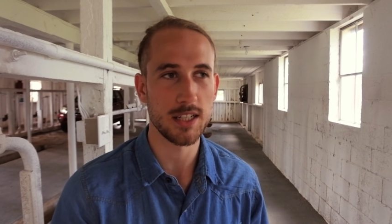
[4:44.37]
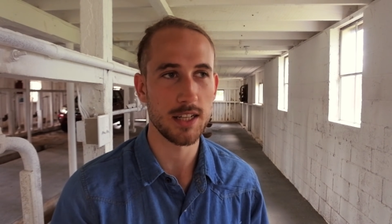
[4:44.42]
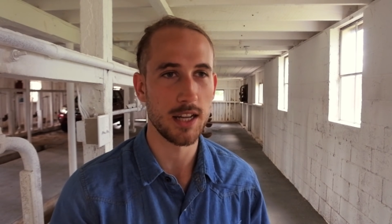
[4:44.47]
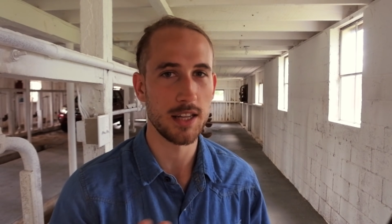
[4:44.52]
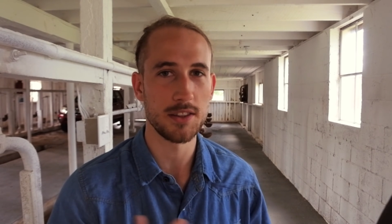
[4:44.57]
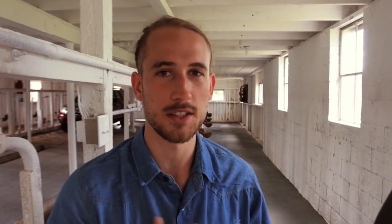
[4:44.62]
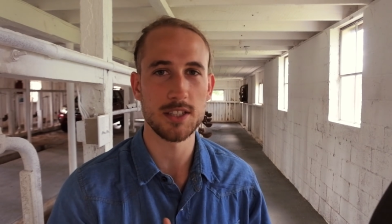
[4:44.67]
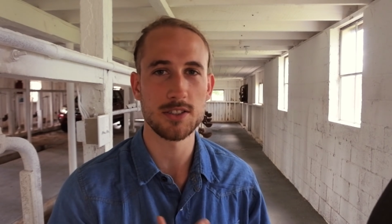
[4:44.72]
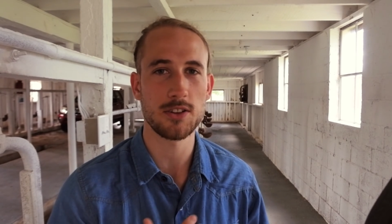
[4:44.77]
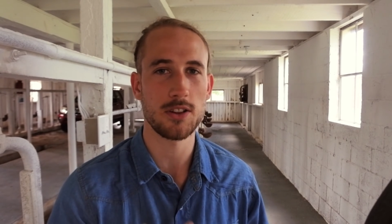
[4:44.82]

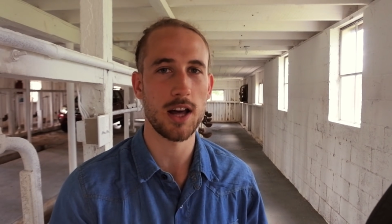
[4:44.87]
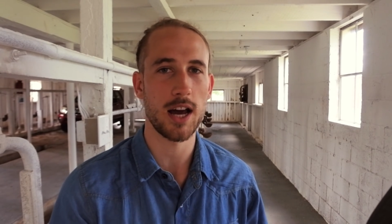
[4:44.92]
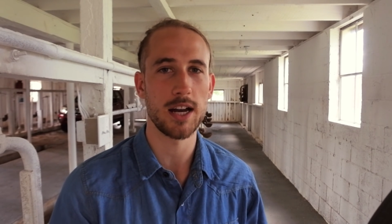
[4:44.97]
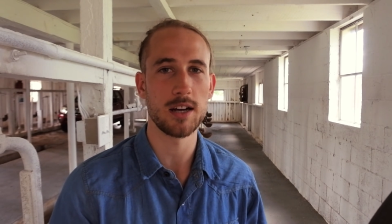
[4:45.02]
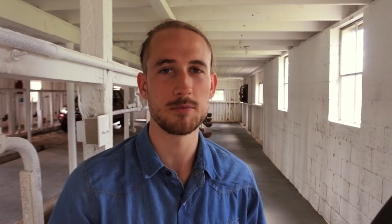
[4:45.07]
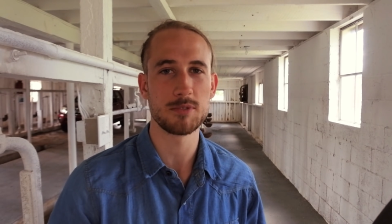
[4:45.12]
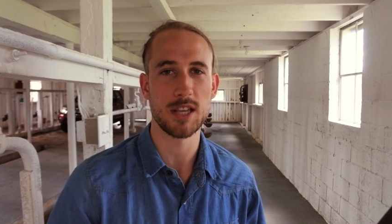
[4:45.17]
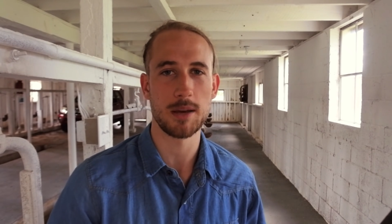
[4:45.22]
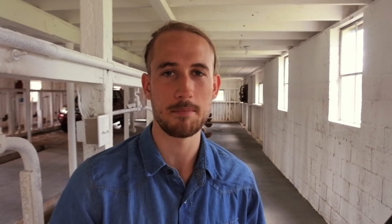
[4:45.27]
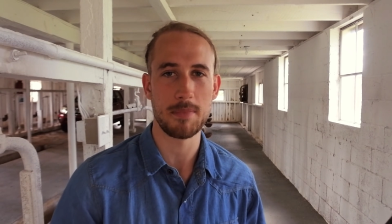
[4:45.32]
and these are the
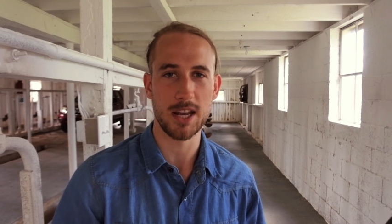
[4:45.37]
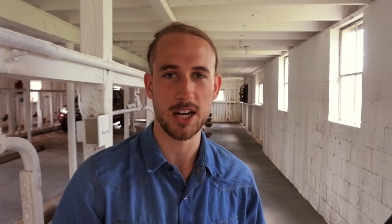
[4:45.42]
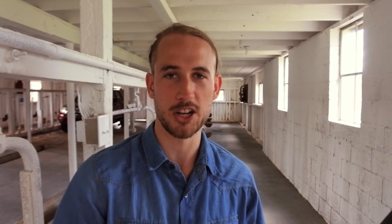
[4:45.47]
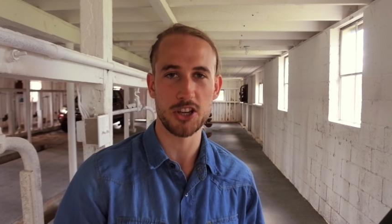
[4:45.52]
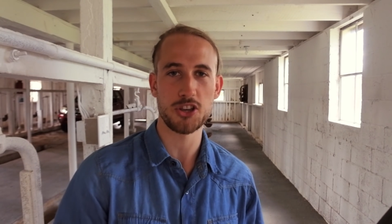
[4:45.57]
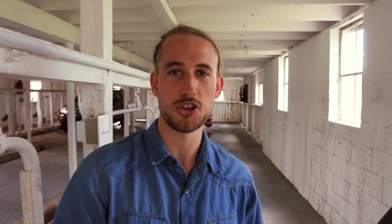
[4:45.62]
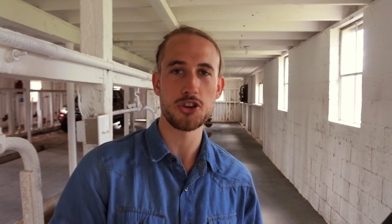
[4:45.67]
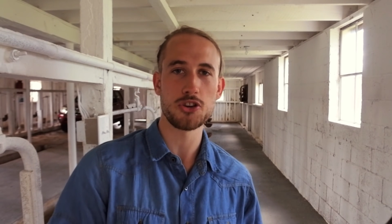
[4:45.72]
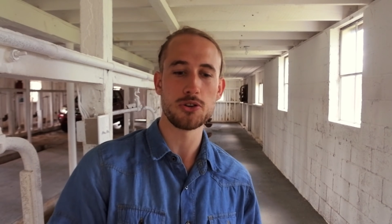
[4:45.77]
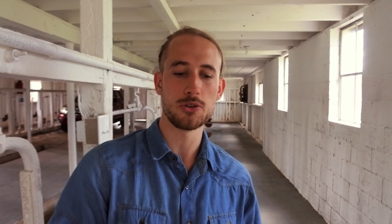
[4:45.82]
items that made
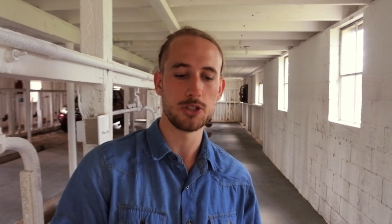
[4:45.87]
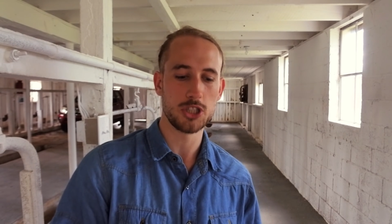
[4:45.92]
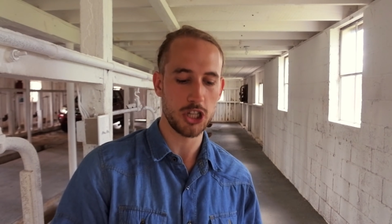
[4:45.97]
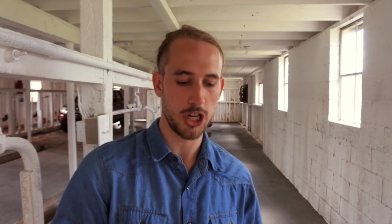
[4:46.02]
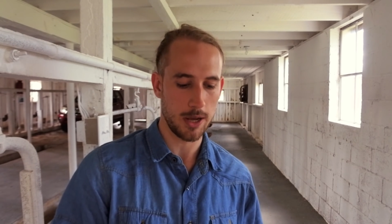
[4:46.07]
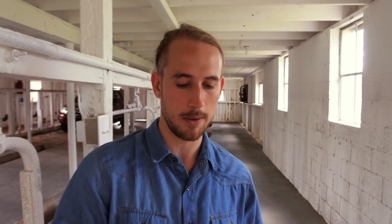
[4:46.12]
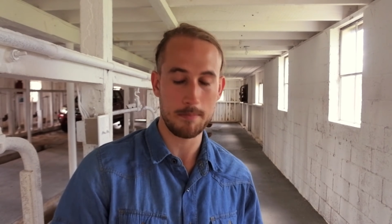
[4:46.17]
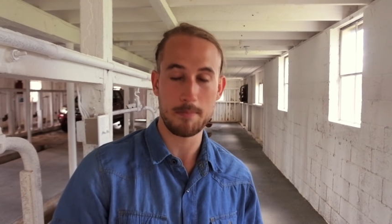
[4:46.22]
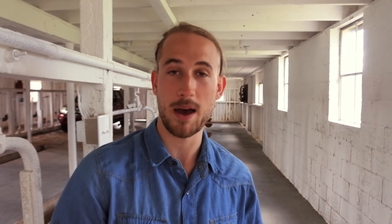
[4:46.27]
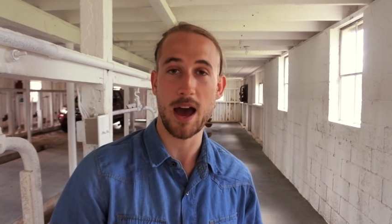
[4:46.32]
a huge
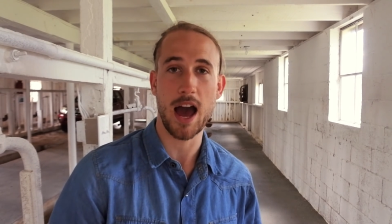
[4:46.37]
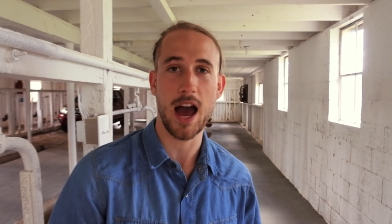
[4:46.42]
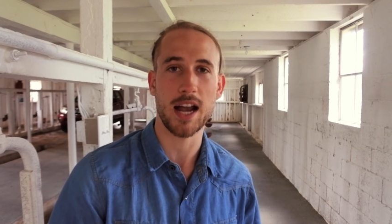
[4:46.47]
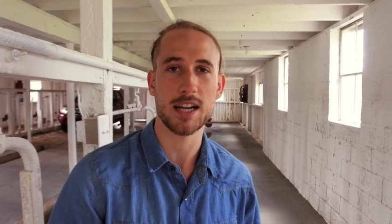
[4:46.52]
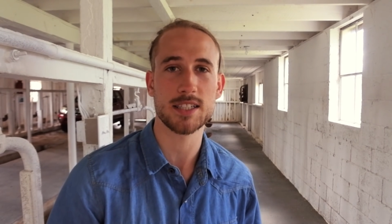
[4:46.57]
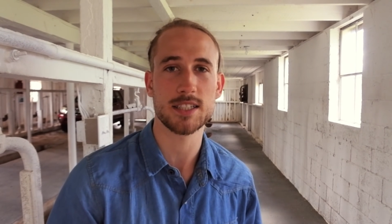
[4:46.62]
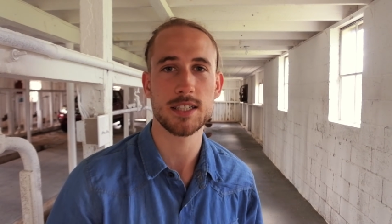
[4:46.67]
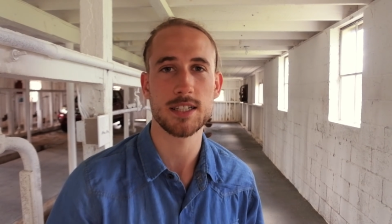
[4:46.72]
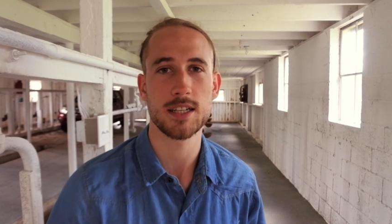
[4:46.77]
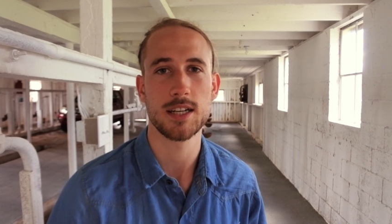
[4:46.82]

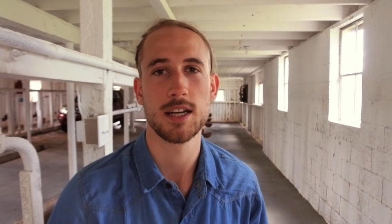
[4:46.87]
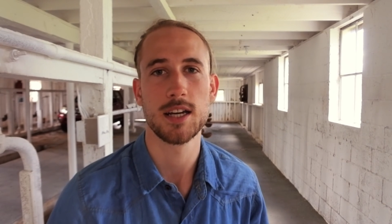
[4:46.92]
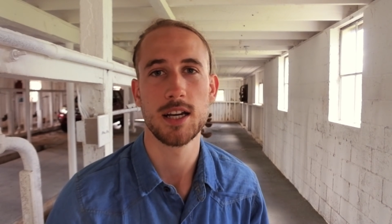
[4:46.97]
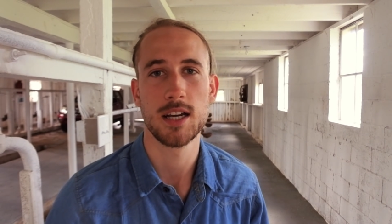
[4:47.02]
impact